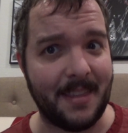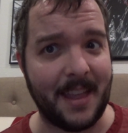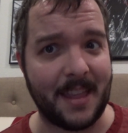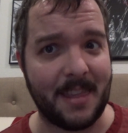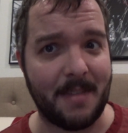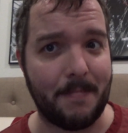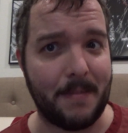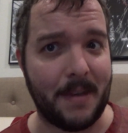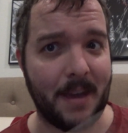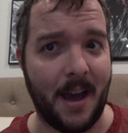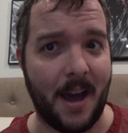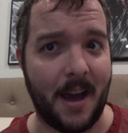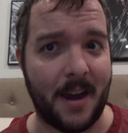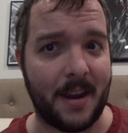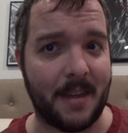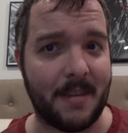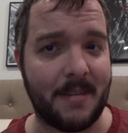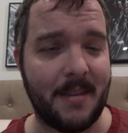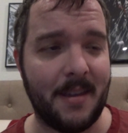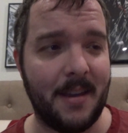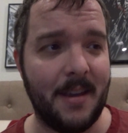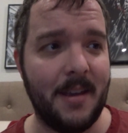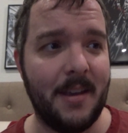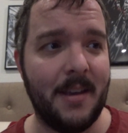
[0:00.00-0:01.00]
Let's be
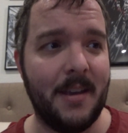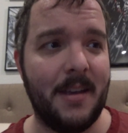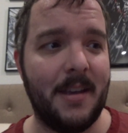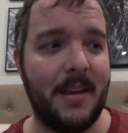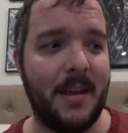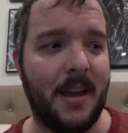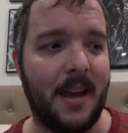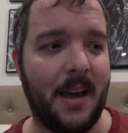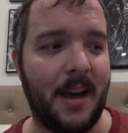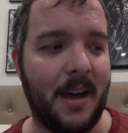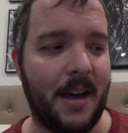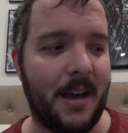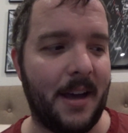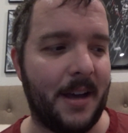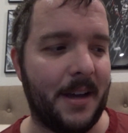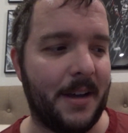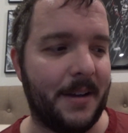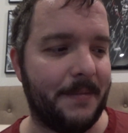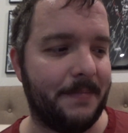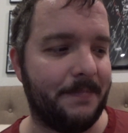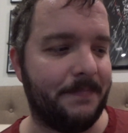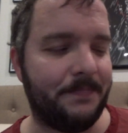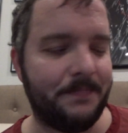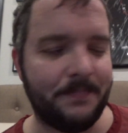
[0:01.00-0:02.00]
honest.
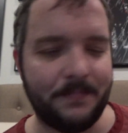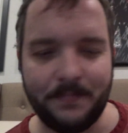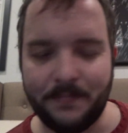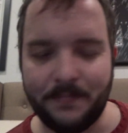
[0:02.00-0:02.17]
Um,